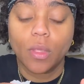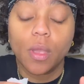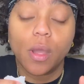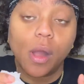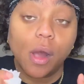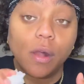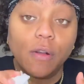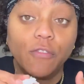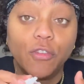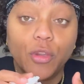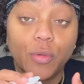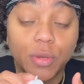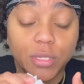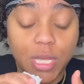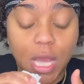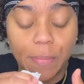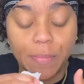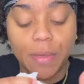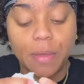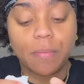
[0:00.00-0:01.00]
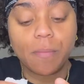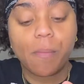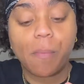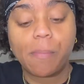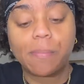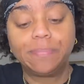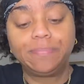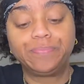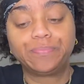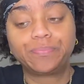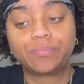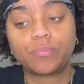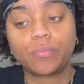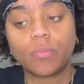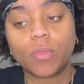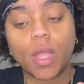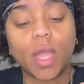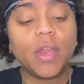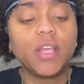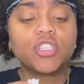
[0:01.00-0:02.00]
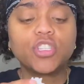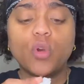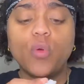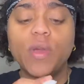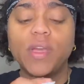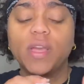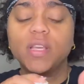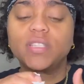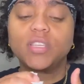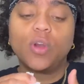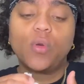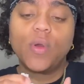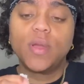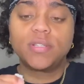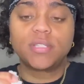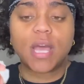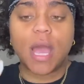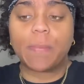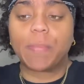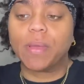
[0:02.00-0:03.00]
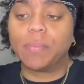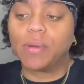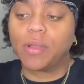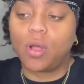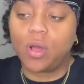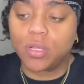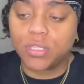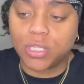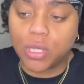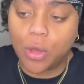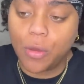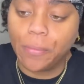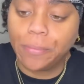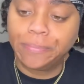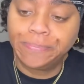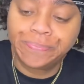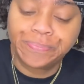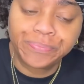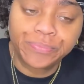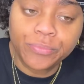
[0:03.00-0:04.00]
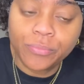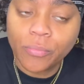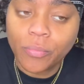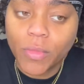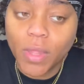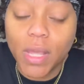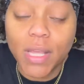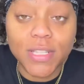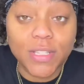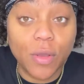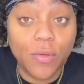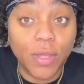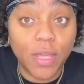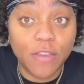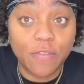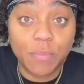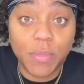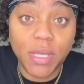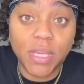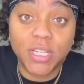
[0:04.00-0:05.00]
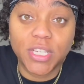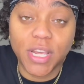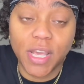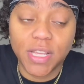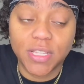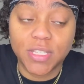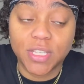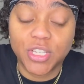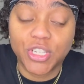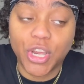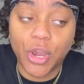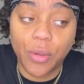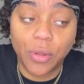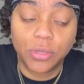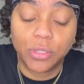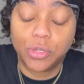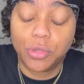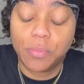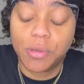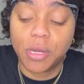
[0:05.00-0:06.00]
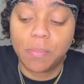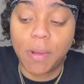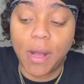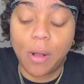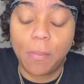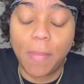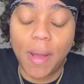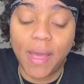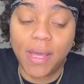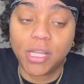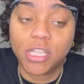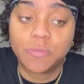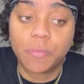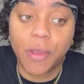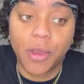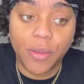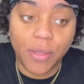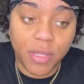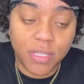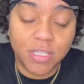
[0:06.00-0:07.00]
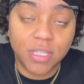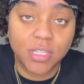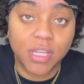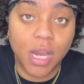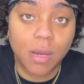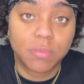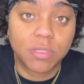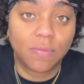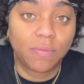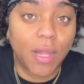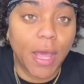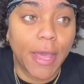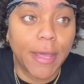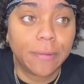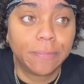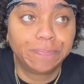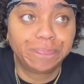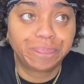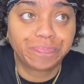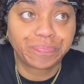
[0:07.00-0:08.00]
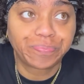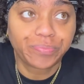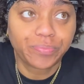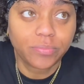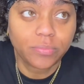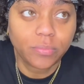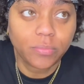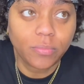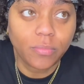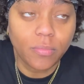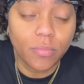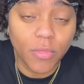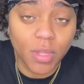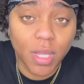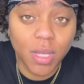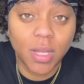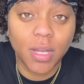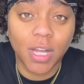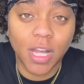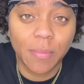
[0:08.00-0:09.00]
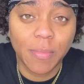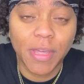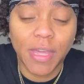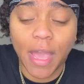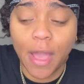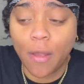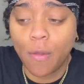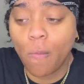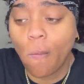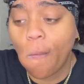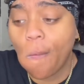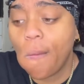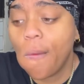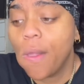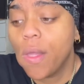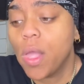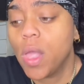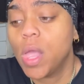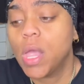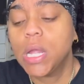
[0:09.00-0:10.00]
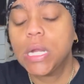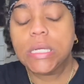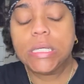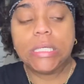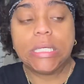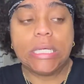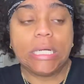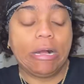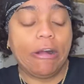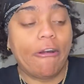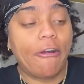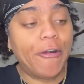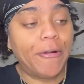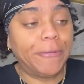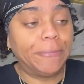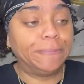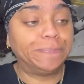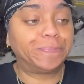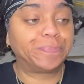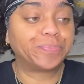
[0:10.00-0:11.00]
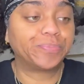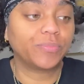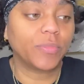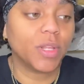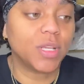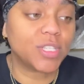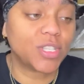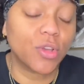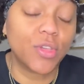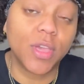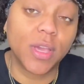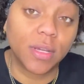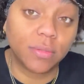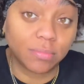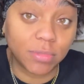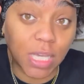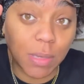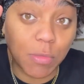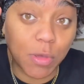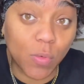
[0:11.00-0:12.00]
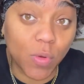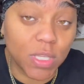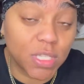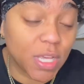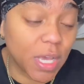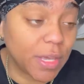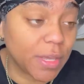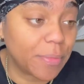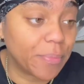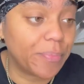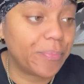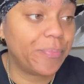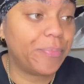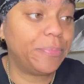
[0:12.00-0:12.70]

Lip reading: a viewer topic. And it's quick. It's a quick topic, but also it's going to give me a chance to share a little bit about my experience in terms of like coming out. So yeah, give me 1 second.